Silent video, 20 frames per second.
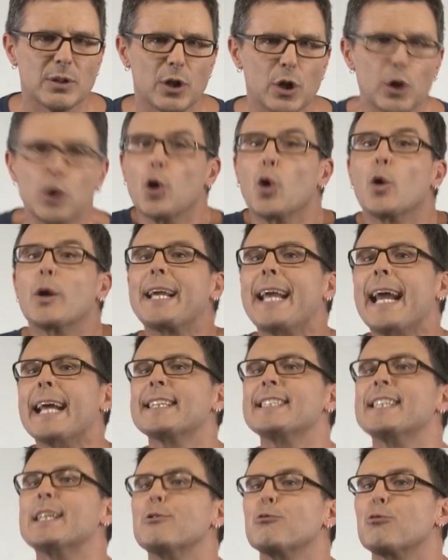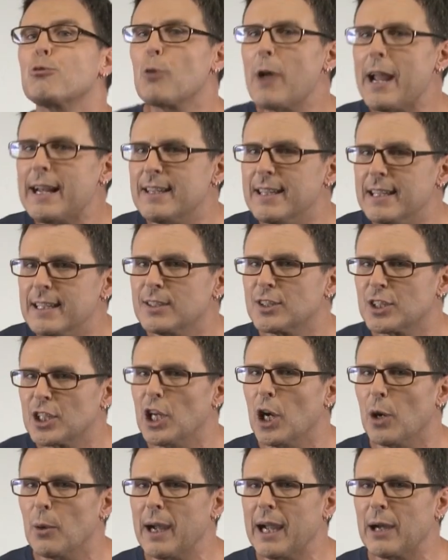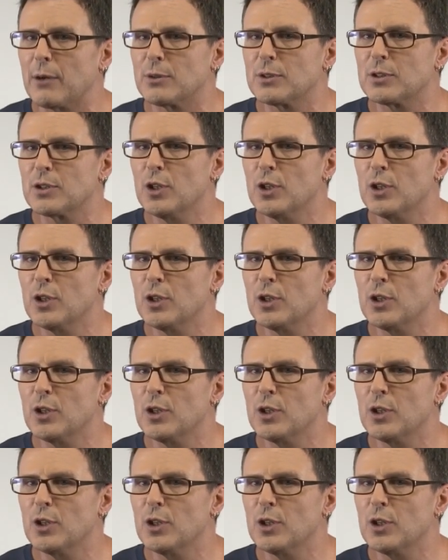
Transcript: You're getting ready to go out.